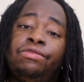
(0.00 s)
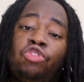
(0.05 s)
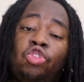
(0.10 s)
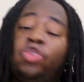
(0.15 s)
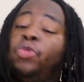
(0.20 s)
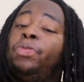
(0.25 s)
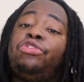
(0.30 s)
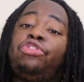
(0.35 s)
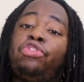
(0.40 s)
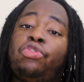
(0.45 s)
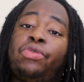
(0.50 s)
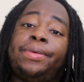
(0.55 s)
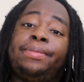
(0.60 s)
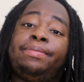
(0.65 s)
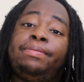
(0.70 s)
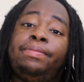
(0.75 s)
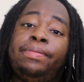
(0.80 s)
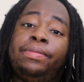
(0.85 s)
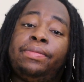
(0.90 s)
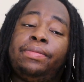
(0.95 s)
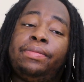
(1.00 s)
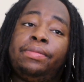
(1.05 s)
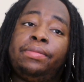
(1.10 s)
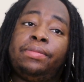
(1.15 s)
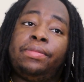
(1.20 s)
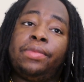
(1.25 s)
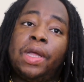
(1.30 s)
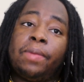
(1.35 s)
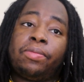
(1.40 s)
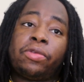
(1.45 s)
Super short.
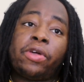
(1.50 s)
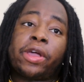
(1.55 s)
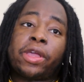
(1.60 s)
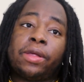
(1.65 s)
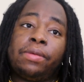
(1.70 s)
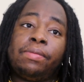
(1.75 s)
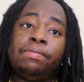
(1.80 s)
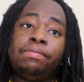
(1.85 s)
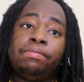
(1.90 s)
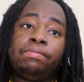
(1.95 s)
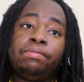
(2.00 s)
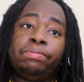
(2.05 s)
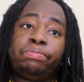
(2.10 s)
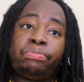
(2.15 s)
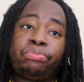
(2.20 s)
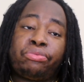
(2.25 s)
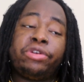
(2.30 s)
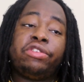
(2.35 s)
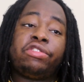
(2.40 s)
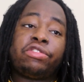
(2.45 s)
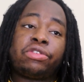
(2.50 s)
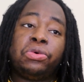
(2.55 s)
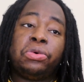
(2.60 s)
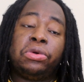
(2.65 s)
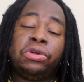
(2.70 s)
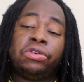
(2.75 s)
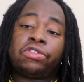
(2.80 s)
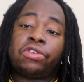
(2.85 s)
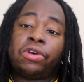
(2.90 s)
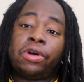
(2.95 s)
I'm talking
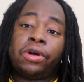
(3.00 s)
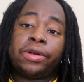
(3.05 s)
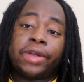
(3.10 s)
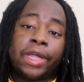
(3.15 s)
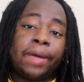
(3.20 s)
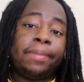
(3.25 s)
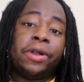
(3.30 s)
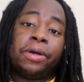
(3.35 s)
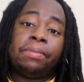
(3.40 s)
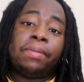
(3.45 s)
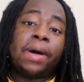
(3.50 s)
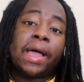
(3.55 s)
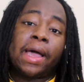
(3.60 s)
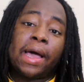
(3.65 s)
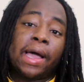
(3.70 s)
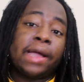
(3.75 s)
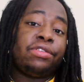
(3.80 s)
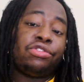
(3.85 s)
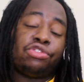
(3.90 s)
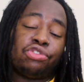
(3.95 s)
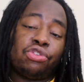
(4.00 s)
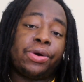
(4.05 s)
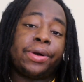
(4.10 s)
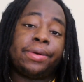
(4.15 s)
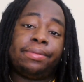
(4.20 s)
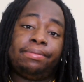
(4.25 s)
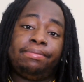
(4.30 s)
preschoolers are damn near my height short.